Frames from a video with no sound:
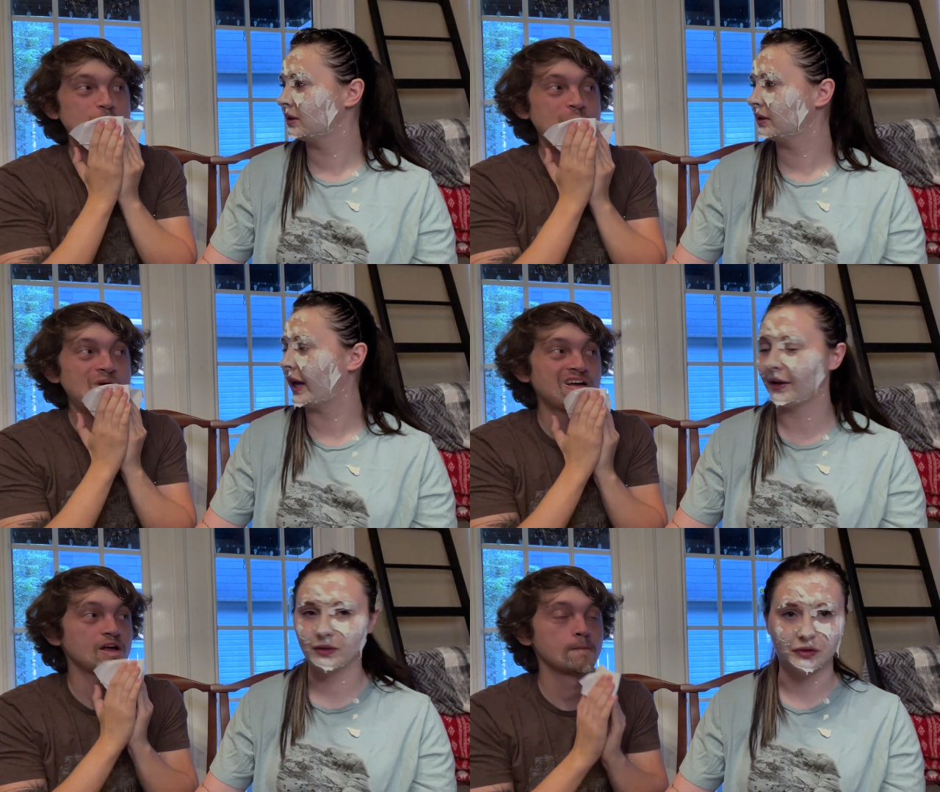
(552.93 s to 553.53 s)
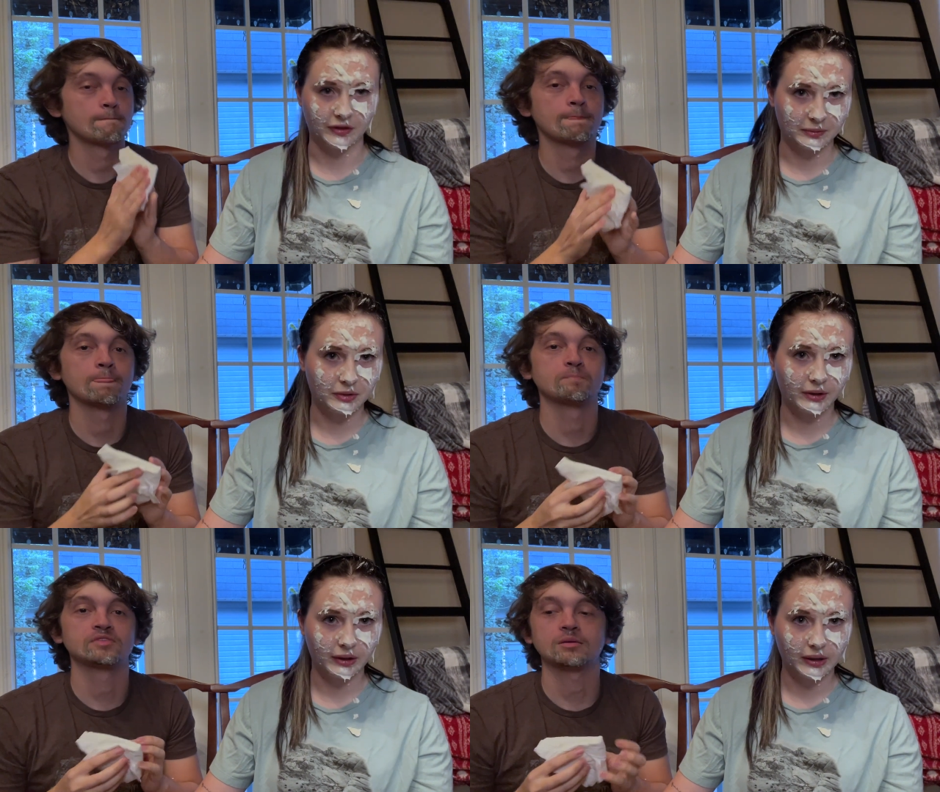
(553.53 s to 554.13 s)
Speaker 1: after
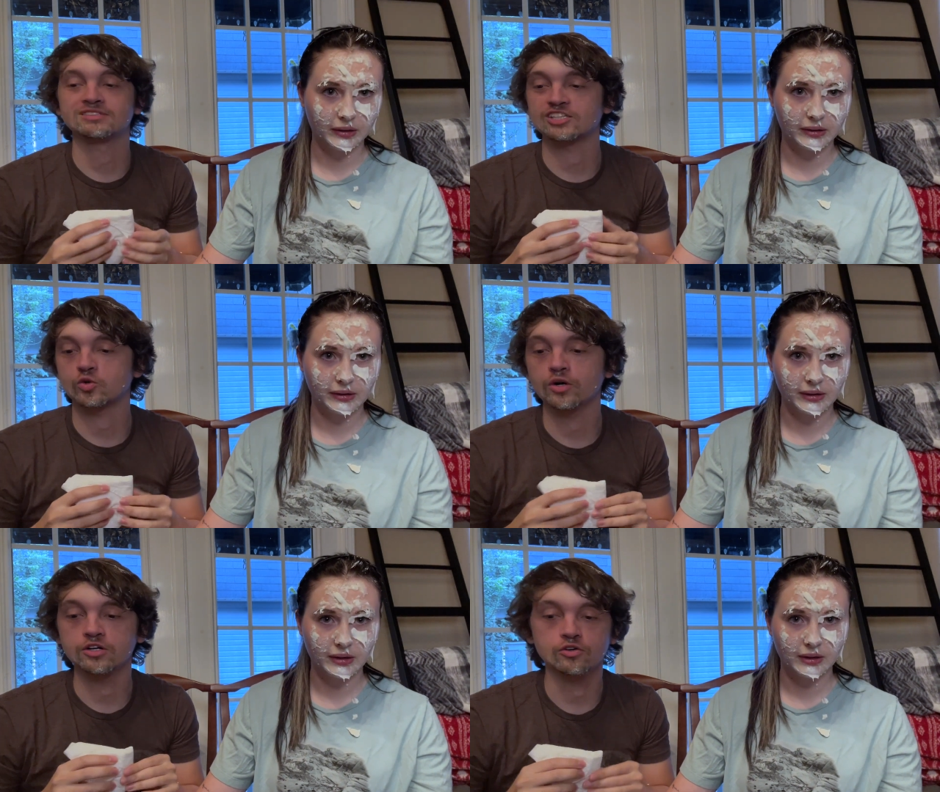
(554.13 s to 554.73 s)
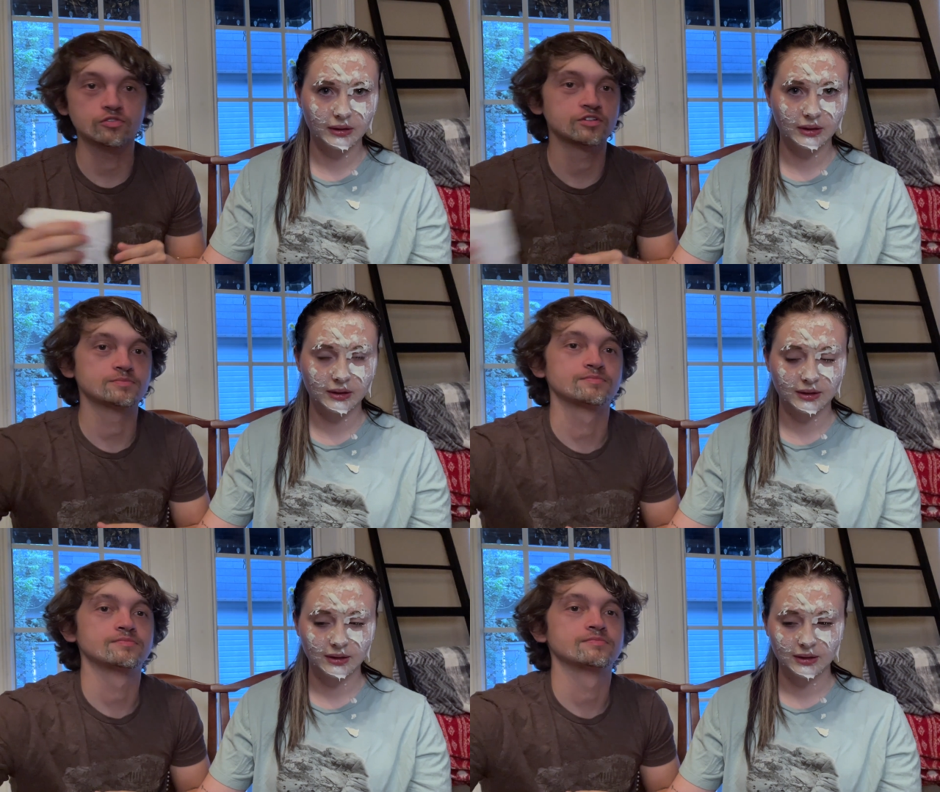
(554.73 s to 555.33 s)
February.
Speaker 2: I'm gonna say 12.
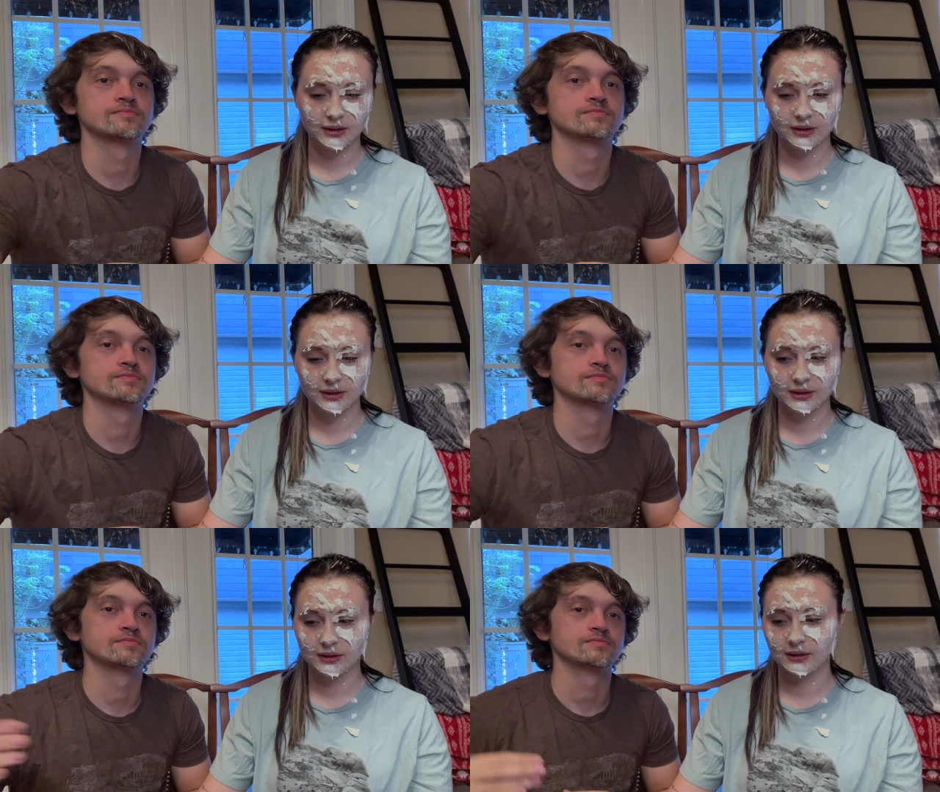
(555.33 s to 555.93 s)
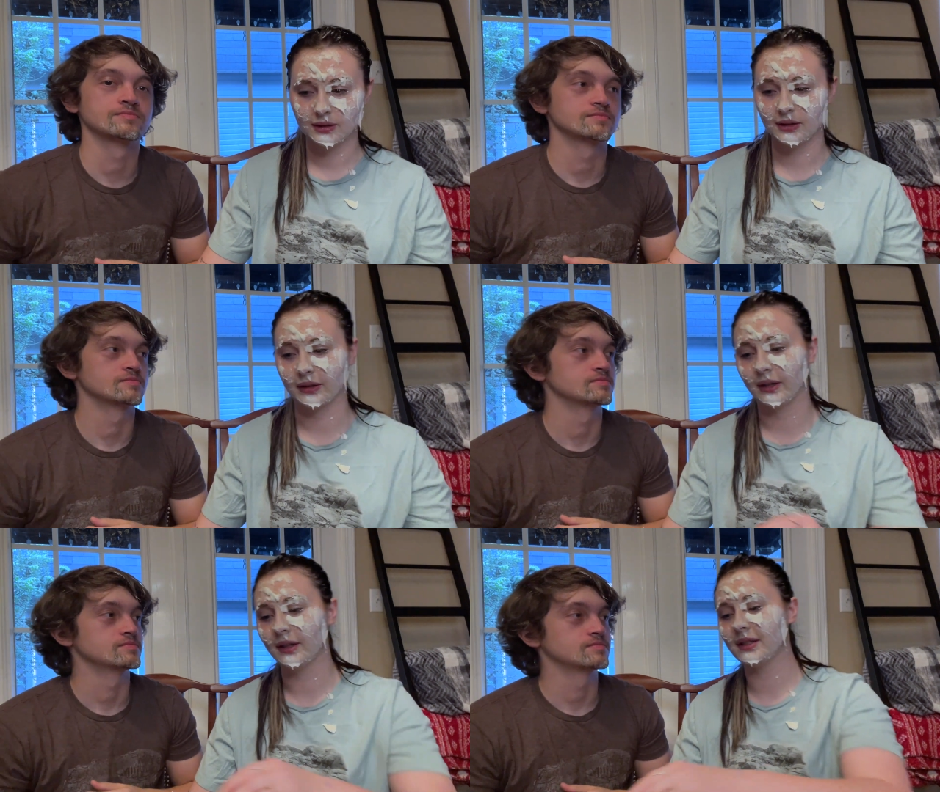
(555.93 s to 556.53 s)

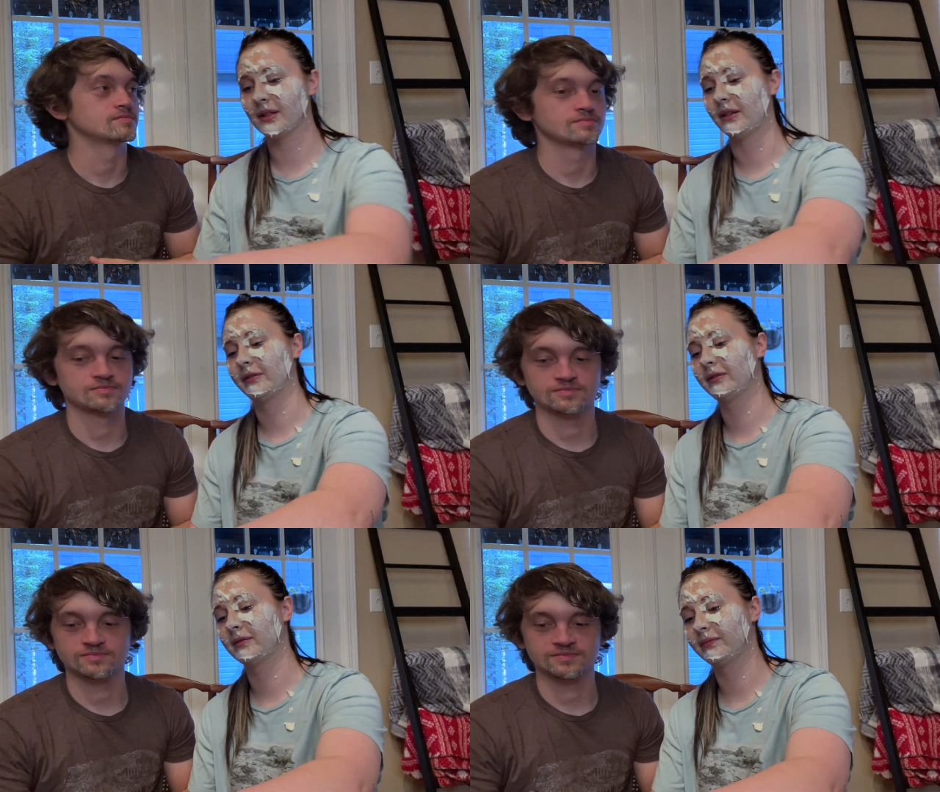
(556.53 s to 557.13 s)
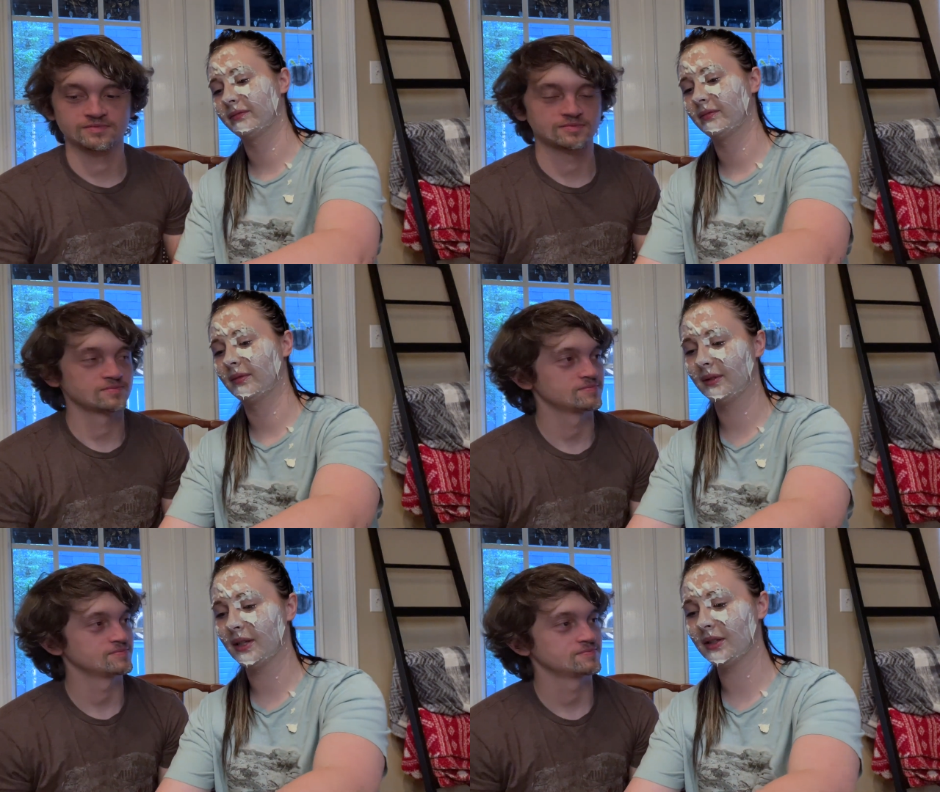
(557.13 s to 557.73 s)
Speaker 1: Okay, that's not,
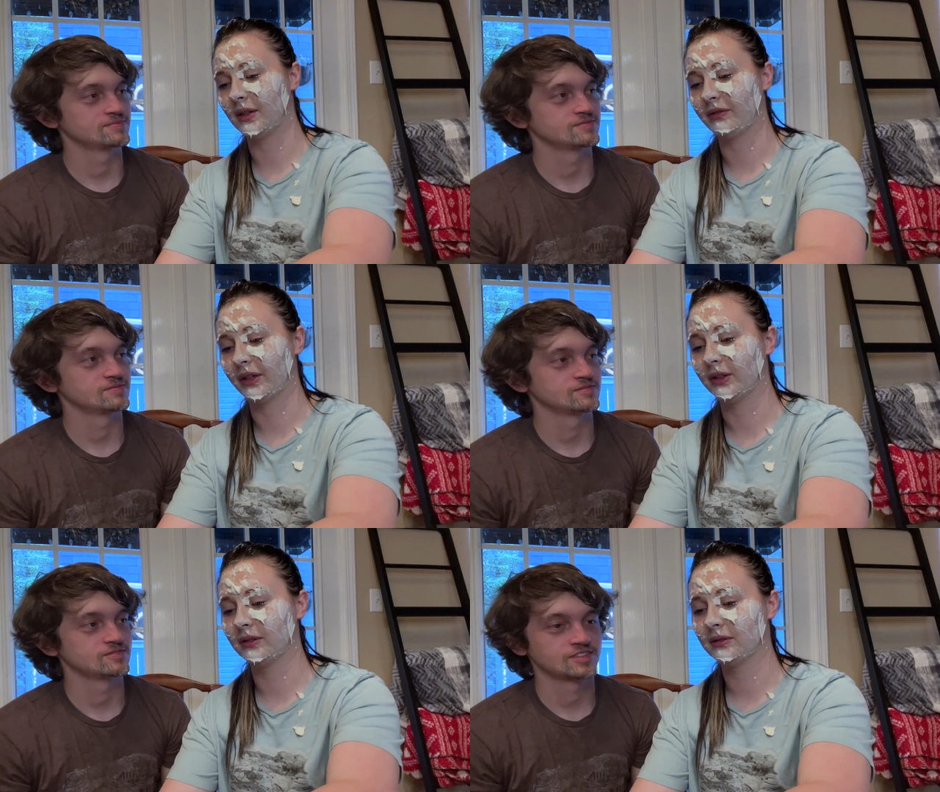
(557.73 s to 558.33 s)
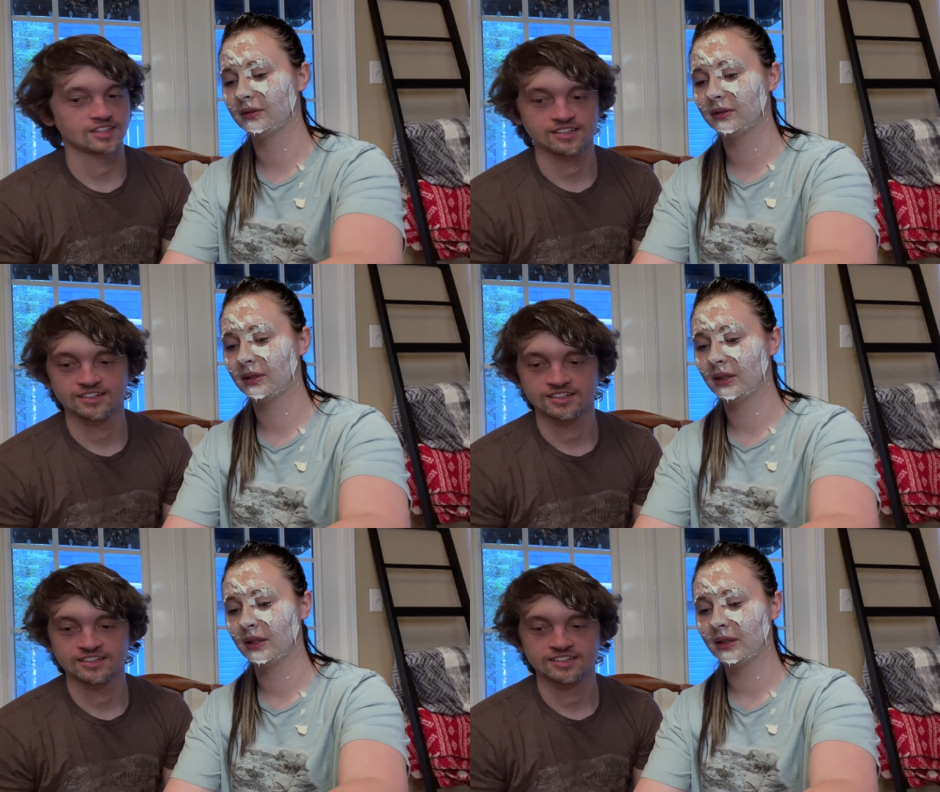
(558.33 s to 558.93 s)
that's not fair.
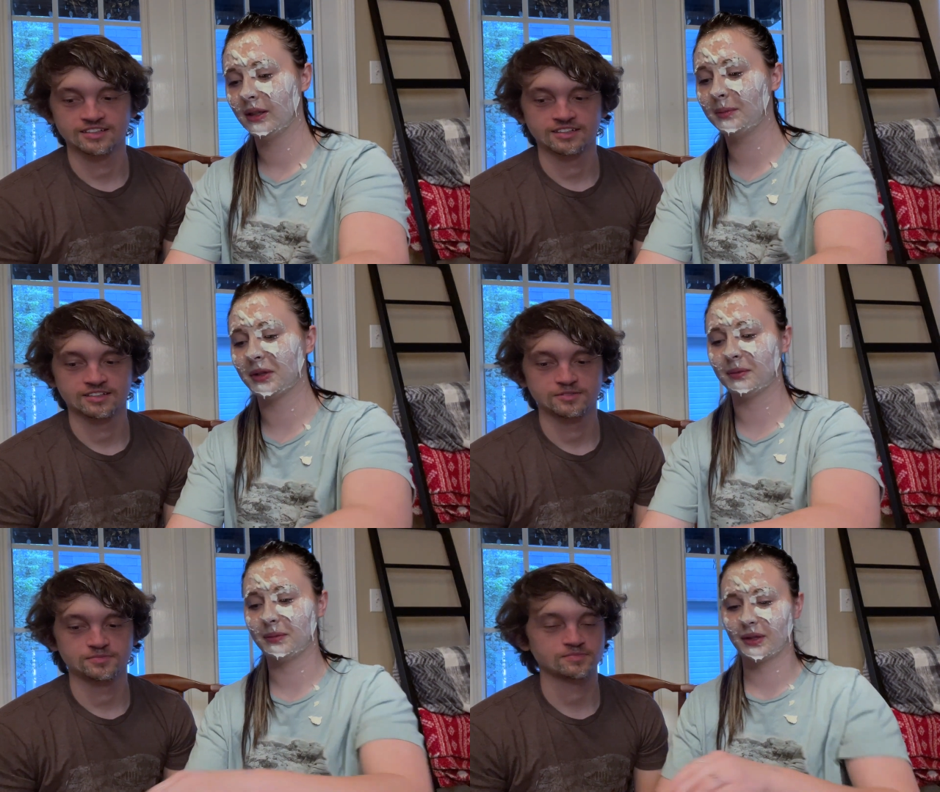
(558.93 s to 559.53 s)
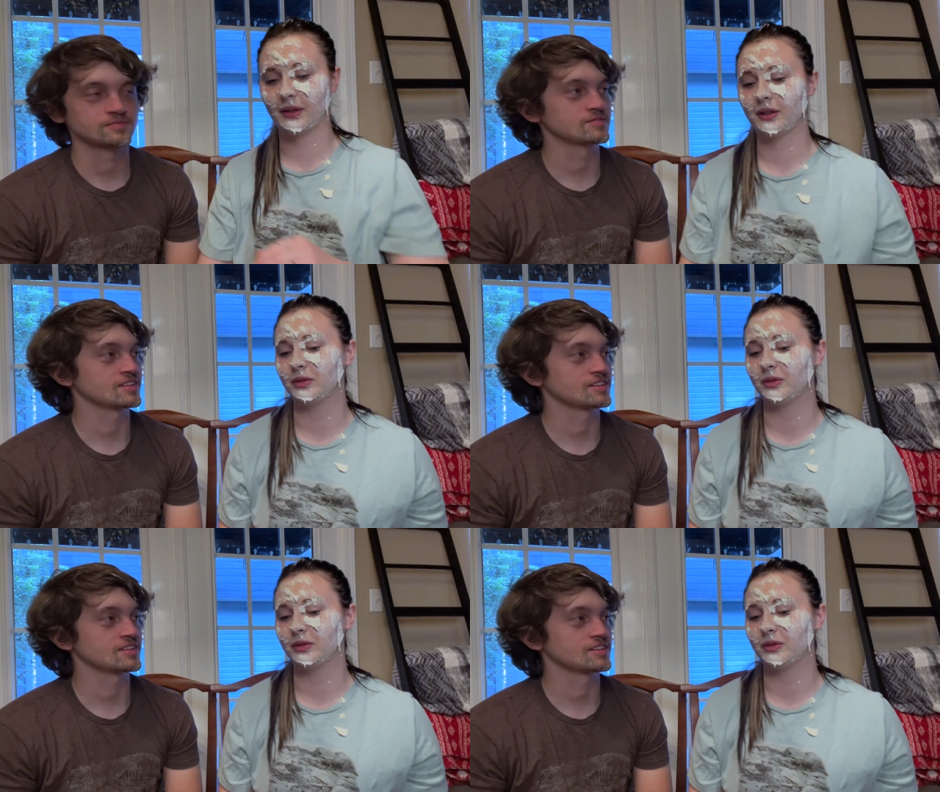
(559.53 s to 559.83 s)
I'm not making that